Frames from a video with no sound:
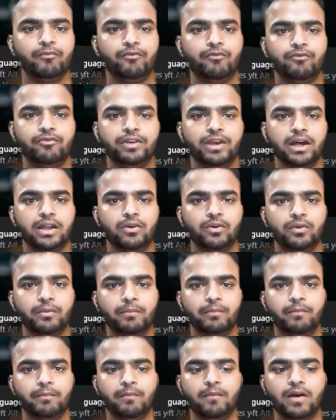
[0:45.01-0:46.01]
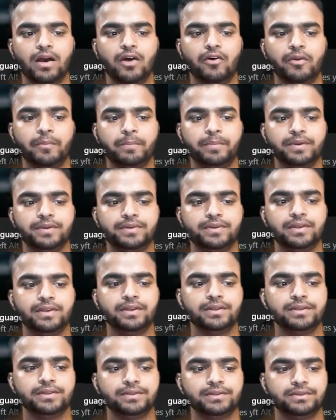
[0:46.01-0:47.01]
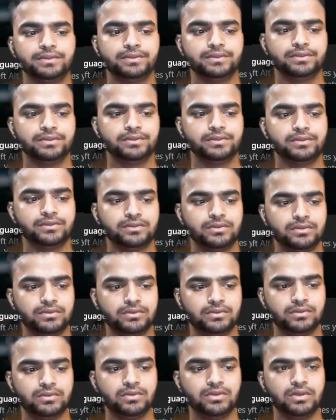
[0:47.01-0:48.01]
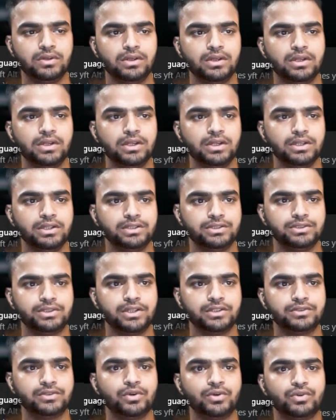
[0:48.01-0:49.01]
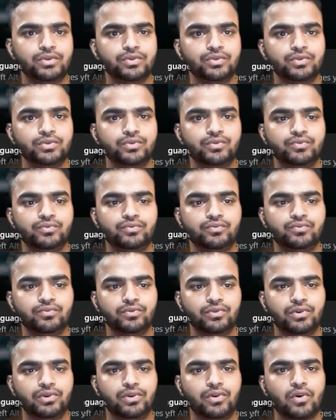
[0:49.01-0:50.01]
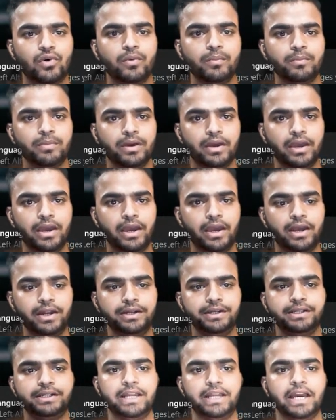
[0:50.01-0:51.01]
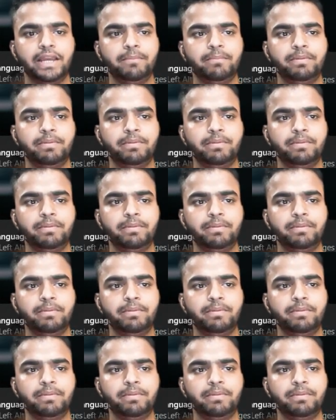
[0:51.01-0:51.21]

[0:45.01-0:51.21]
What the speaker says: We are on our PC, so just go to Chrome and type